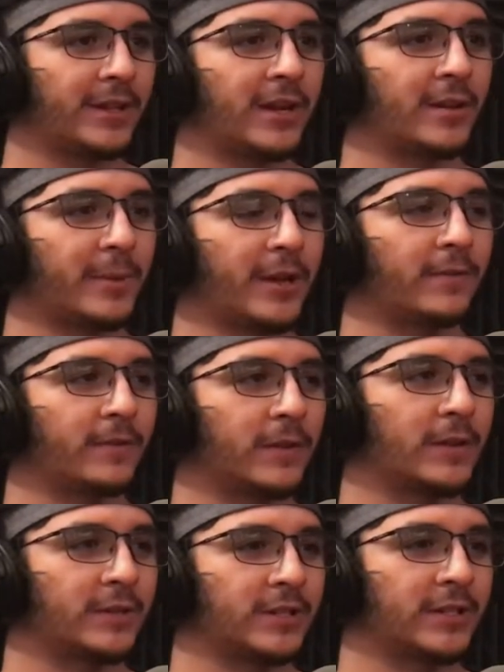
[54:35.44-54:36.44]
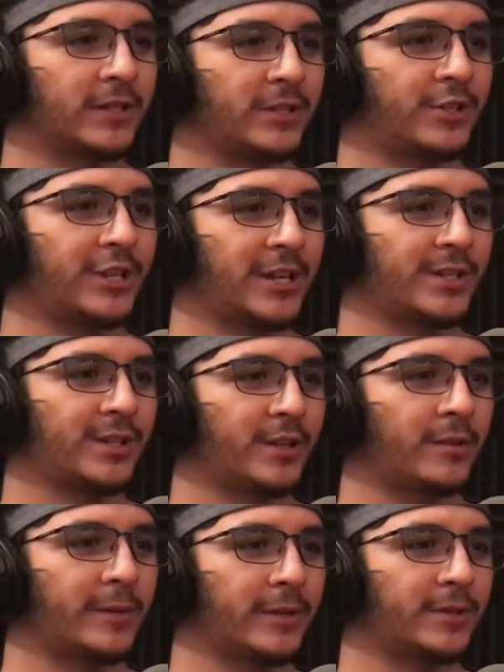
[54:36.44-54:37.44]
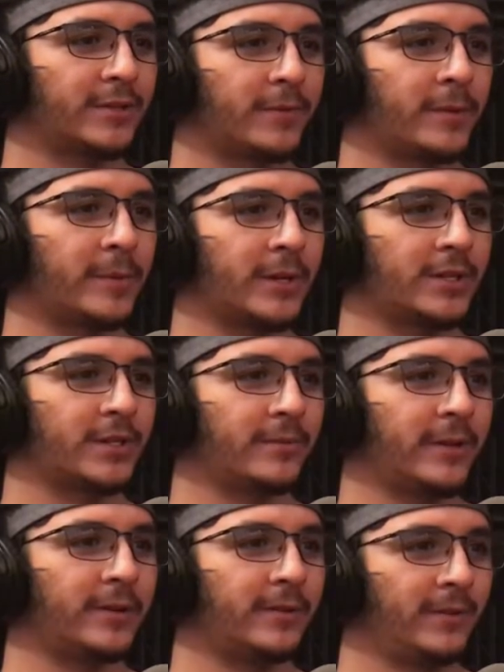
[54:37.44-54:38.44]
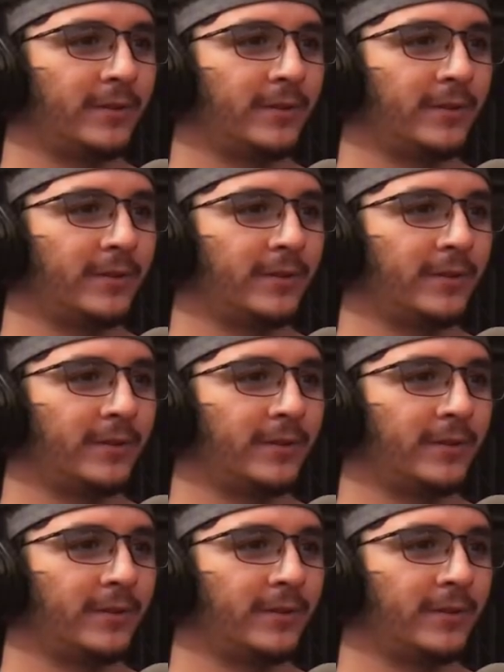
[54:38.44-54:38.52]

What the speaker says: they got to pay for those chastity belts of their boss somehow.